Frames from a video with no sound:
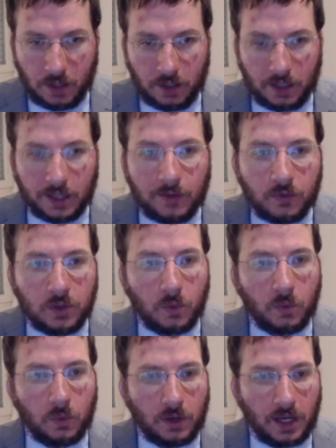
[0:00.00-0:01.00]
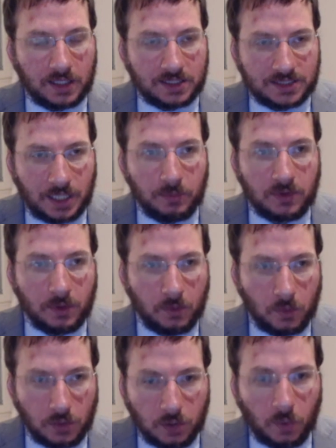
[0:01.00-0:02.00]
If you accept
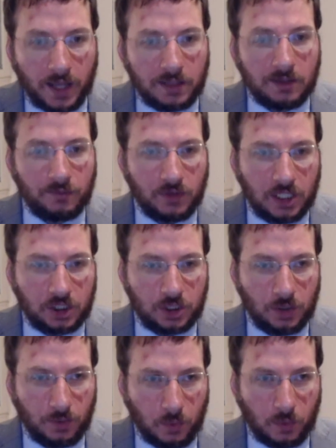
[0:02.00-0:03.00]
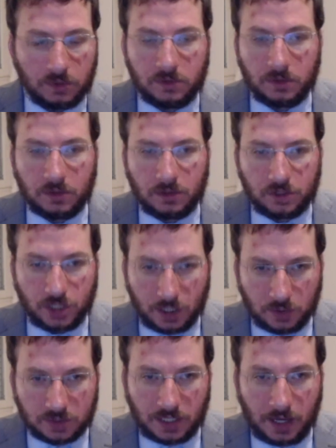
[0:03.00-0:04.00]
the UN definition of the word
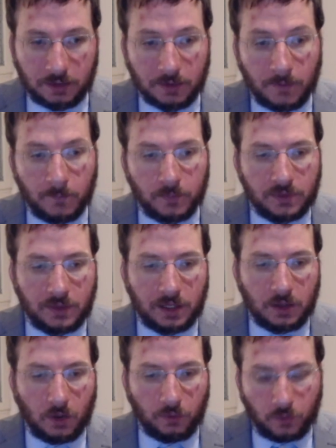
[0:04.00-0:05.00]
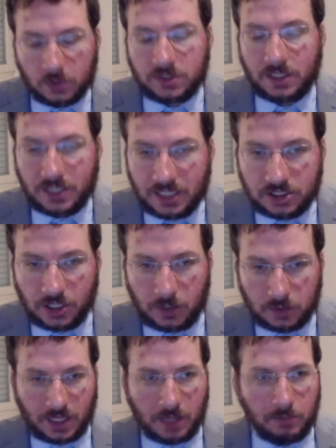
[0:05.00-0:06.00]
genocide, then of course it is
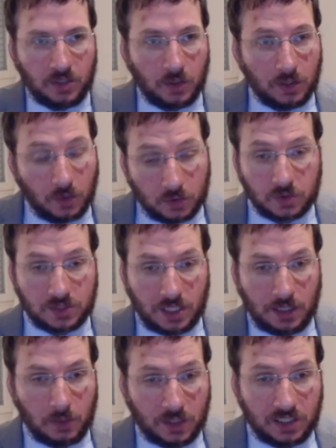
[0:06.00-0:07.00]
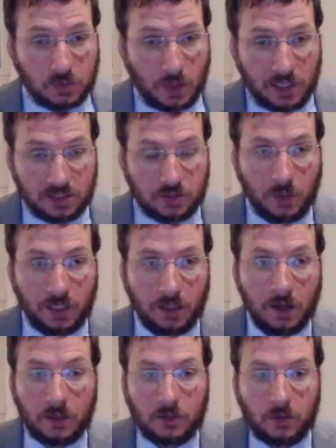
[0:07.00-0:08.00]
genocide, but you can also say that what Israel is doing
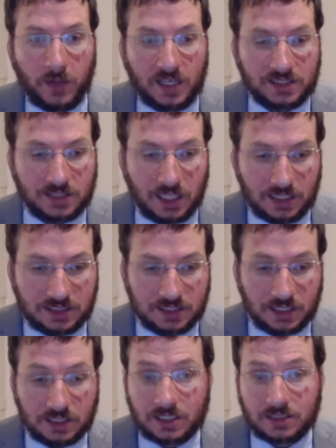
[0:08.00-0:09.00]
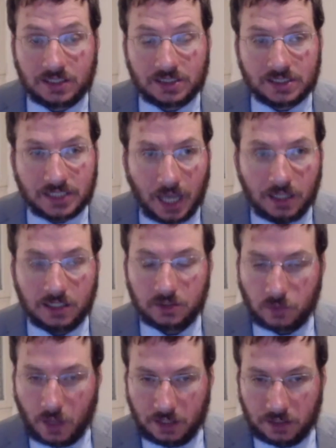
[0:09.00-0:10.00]
to Palestinian citizens inside
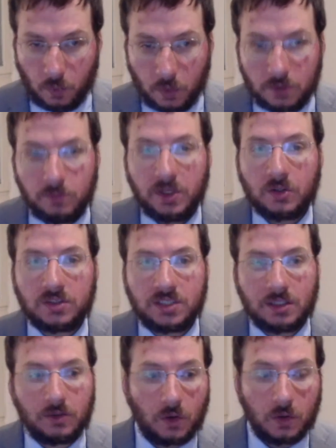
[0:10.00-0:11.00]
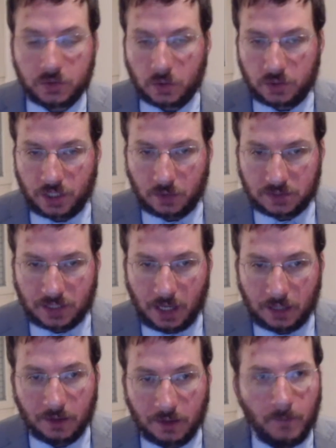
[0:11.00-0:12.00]
Israel would be considered also
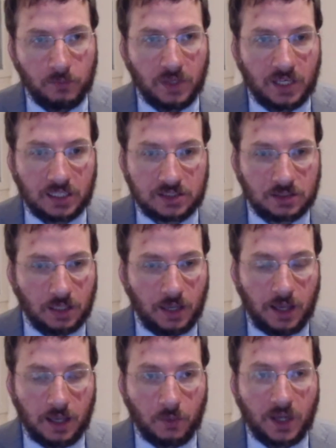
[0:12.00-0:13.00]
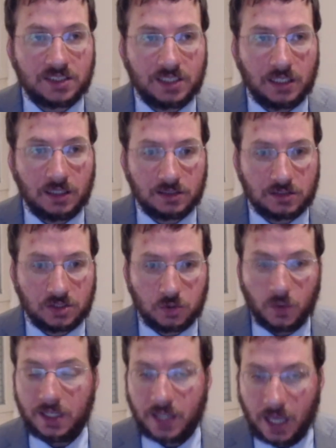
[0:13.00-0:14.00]
genocide, because erasing
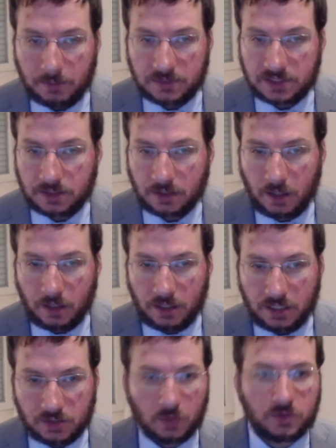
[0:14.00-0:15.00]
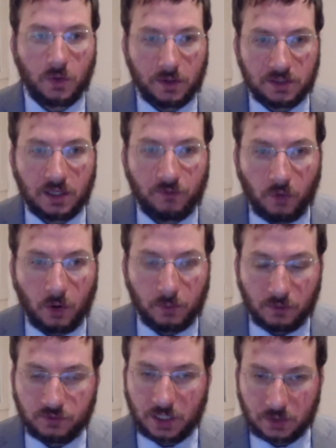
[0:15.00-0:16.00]
street names is also a form
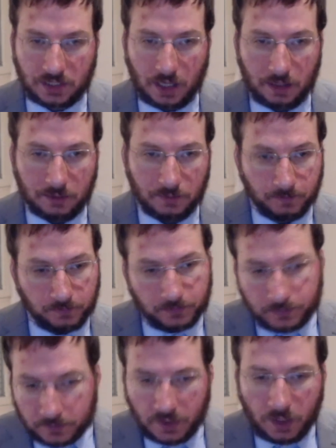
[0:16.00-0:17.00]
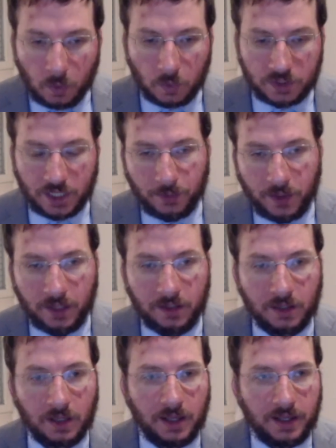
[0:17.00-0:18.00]
of genocide, which I think
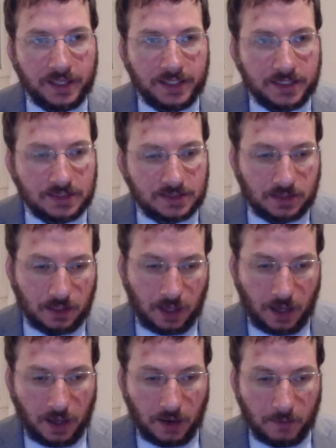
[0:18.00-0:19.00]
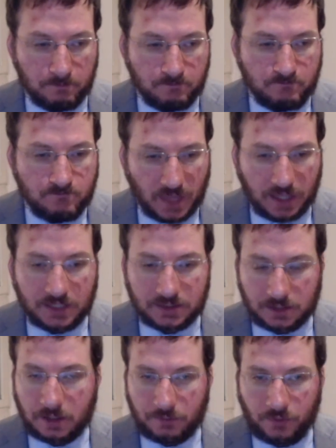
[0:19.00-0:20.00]
is
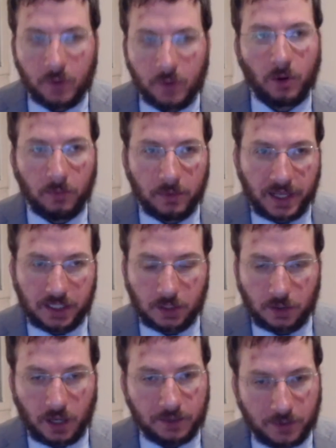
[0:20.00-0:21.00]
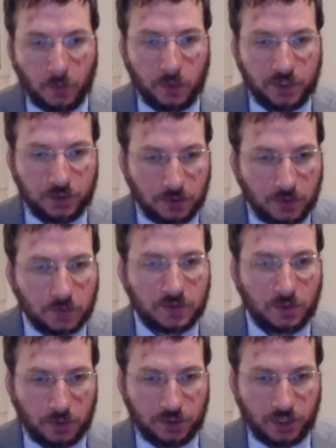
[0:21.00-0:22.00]
very problematic. I think we should use
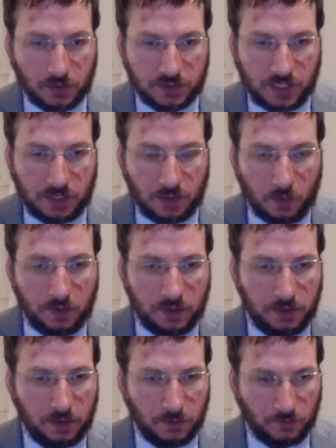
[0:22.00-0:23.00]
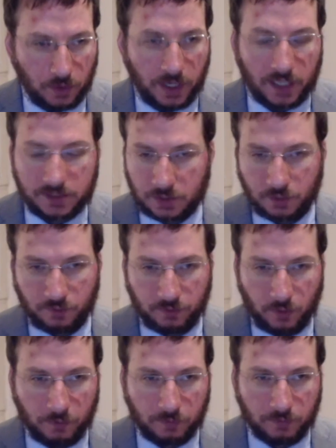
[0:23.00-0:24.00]
the word genocide only for cases of
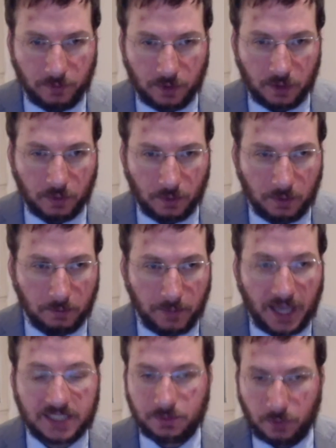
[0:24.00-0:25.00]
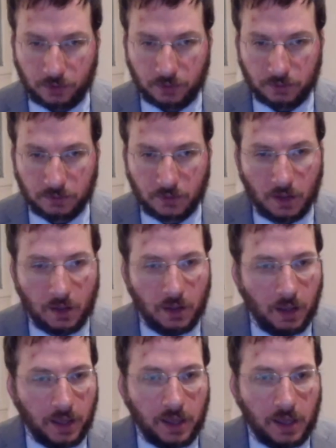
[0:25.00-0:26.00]
mass murder.
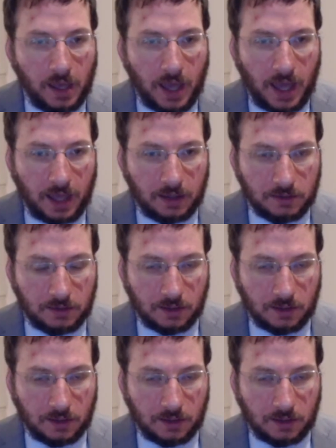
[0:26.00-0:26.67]
In